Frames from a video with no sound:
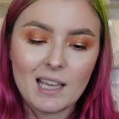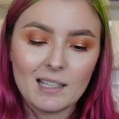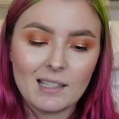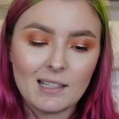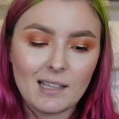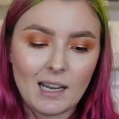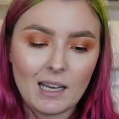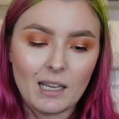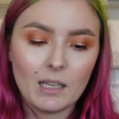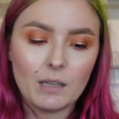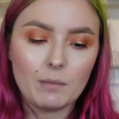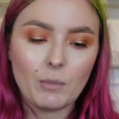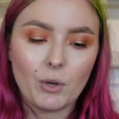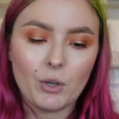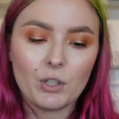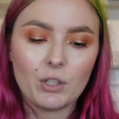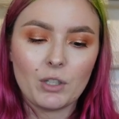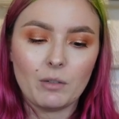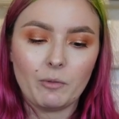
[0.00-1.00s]
Setting in
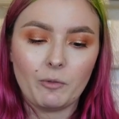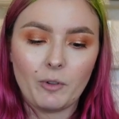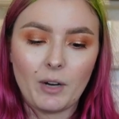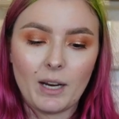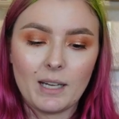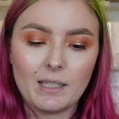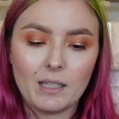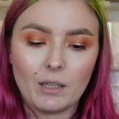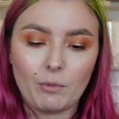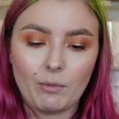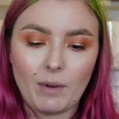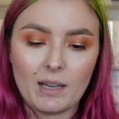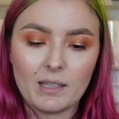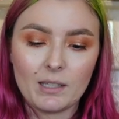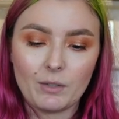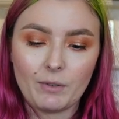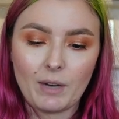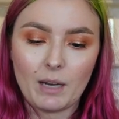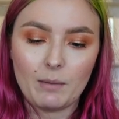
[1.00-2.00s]
motion a frantic
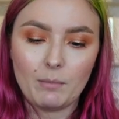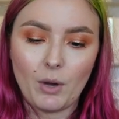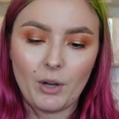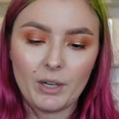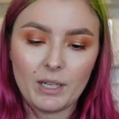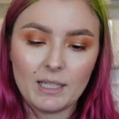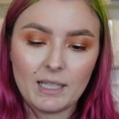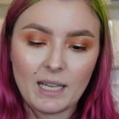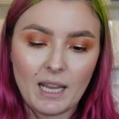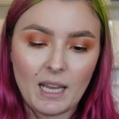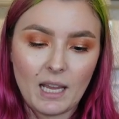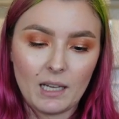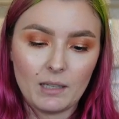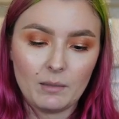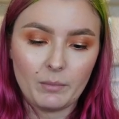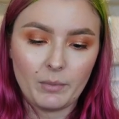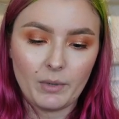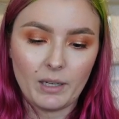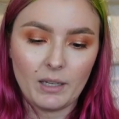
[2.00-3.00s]
race around modern day
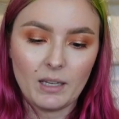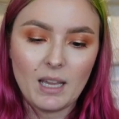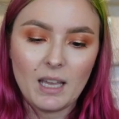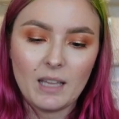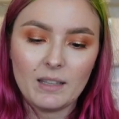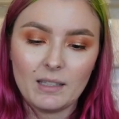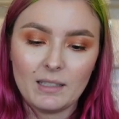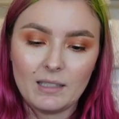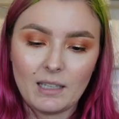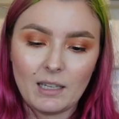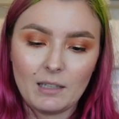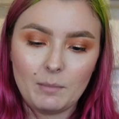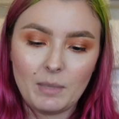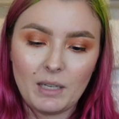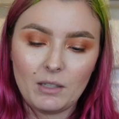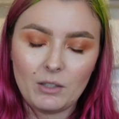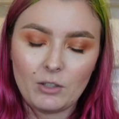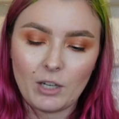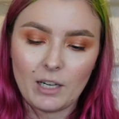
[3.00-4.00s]
Edinburgh, the
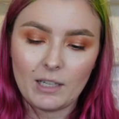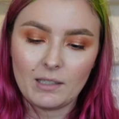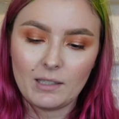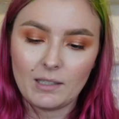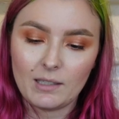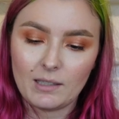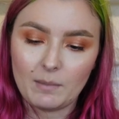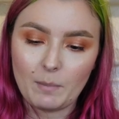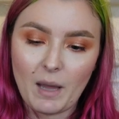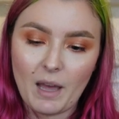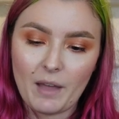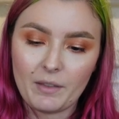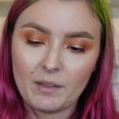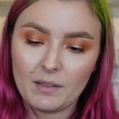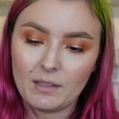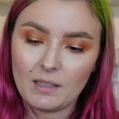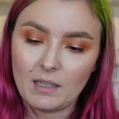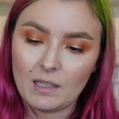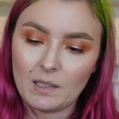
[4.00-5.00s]
deadbeat traces
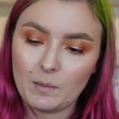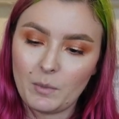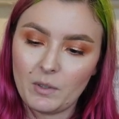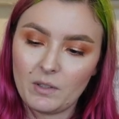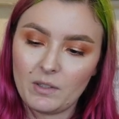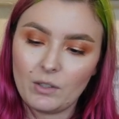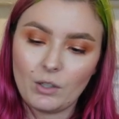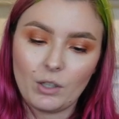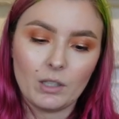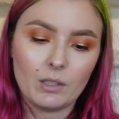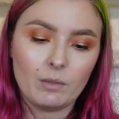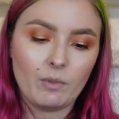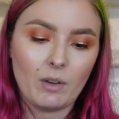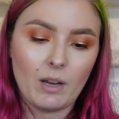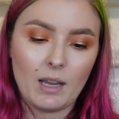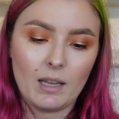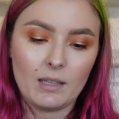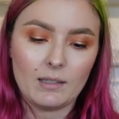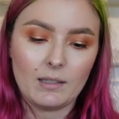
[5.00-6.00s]
Martha's desperate search for
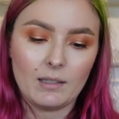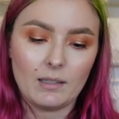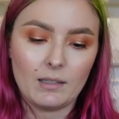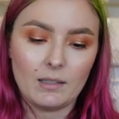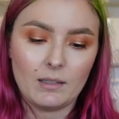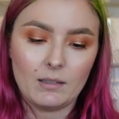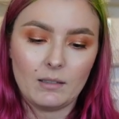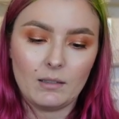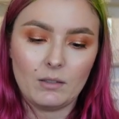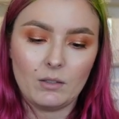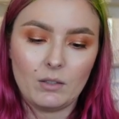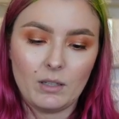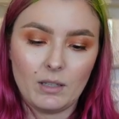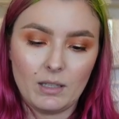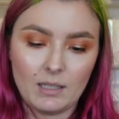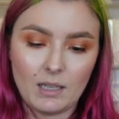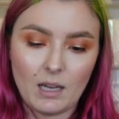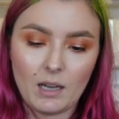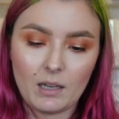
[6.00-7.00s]
answers to the
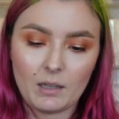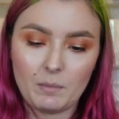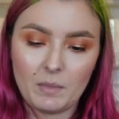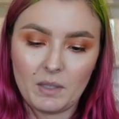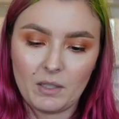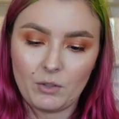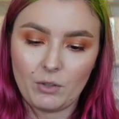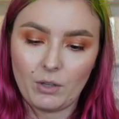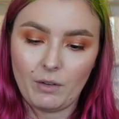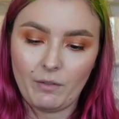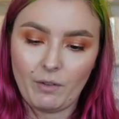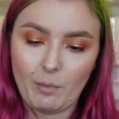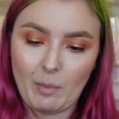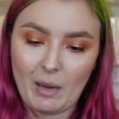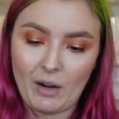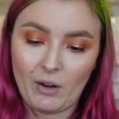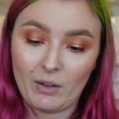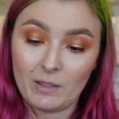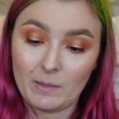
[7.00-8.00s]
dark mystery of her
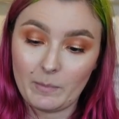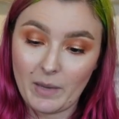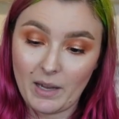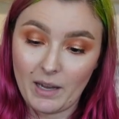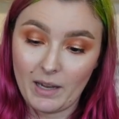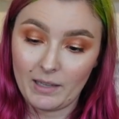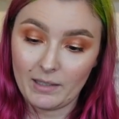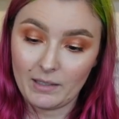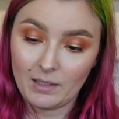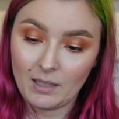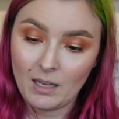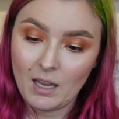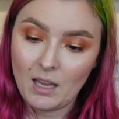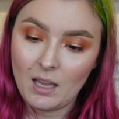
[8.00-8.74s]
parents' past.